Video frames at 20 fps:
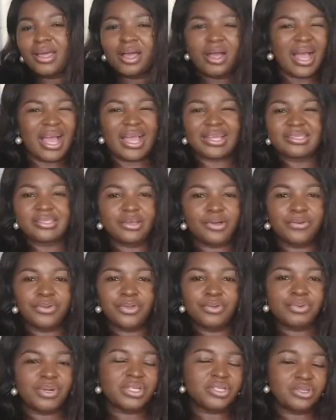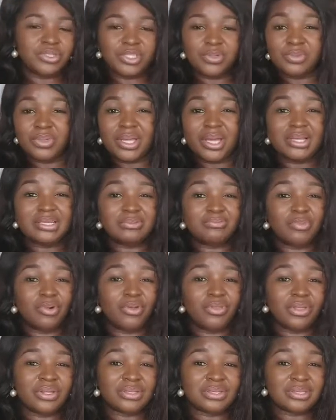I tell you, relationship that is more
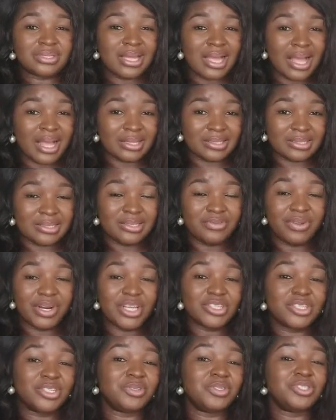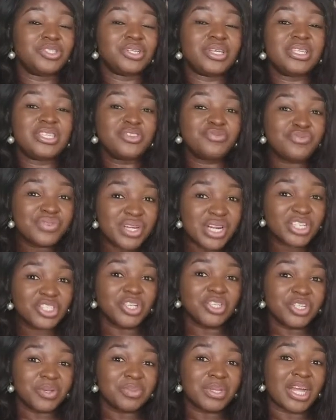than that, the
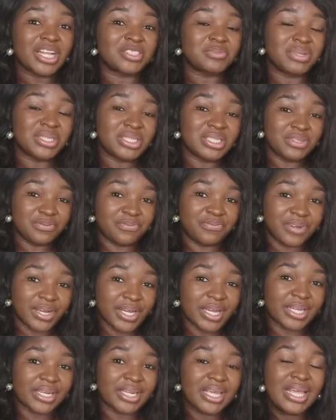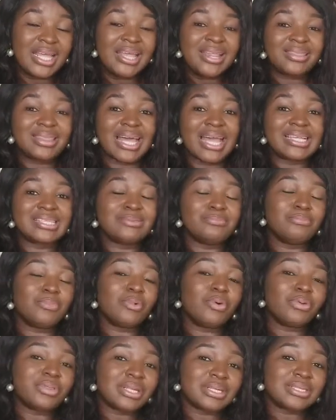relationship that has been defined that is
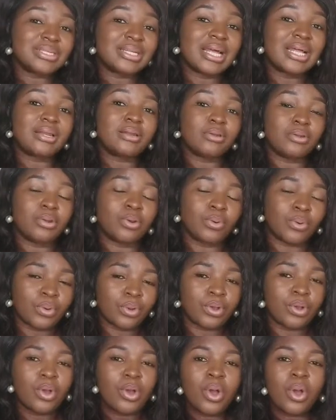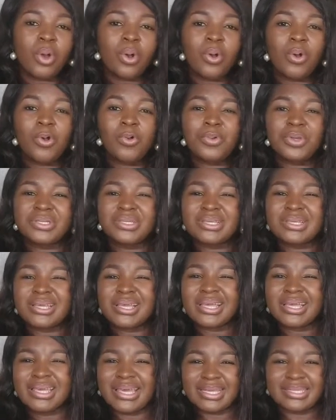more than that long, always
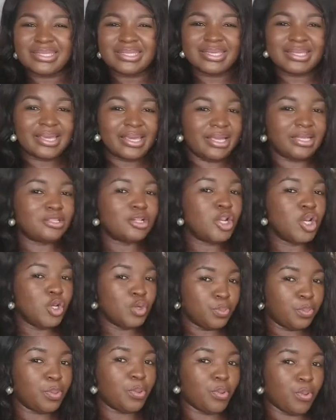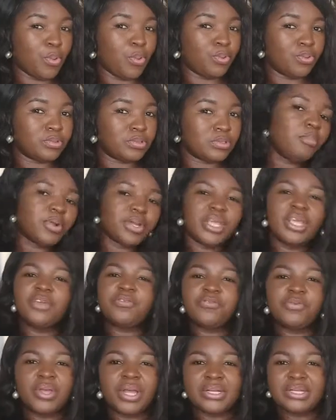get to get loopholes. But if
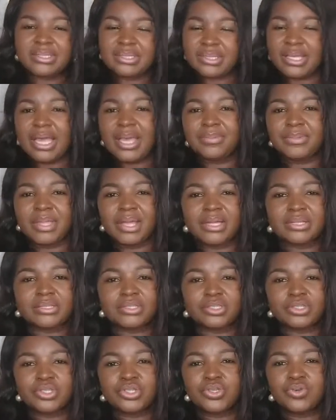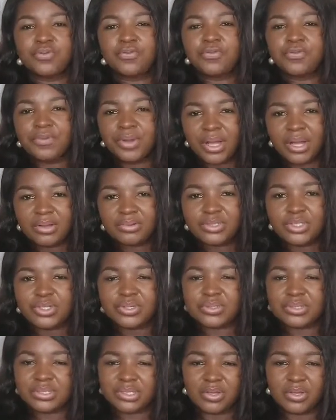you are the type that you found
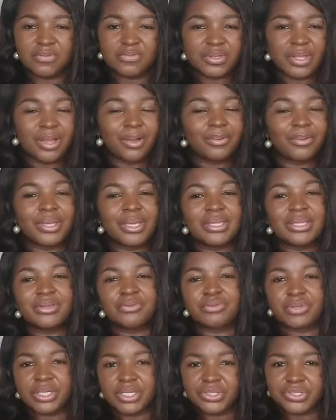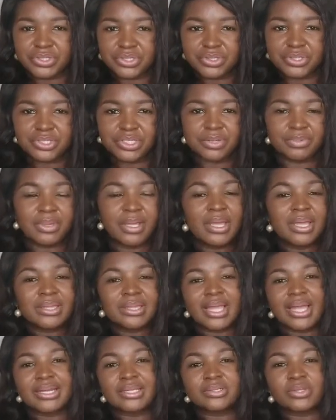yourself now in a relationship
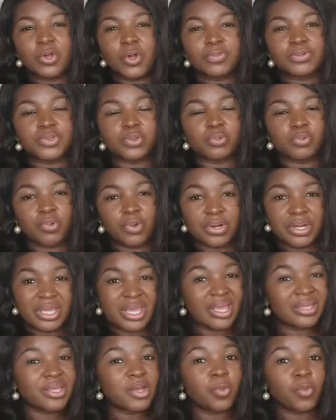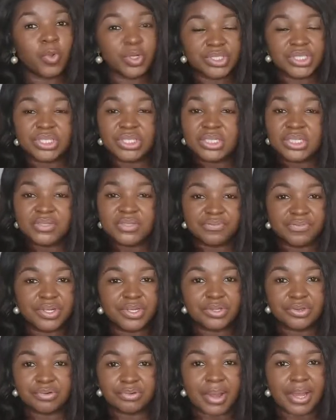that is up to 1 year and you're watching this
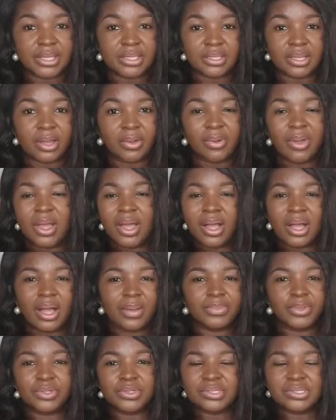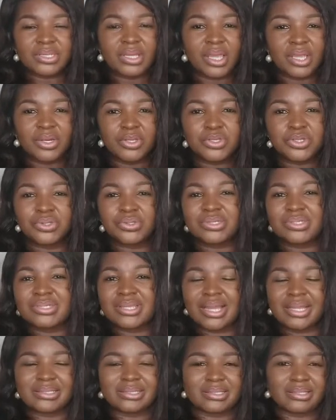video right now, I'm not saying you should
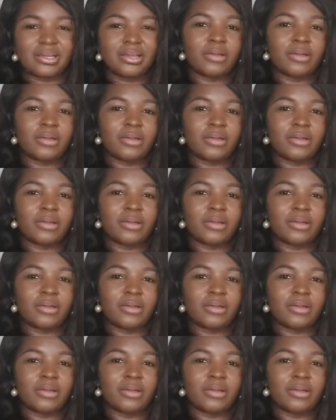start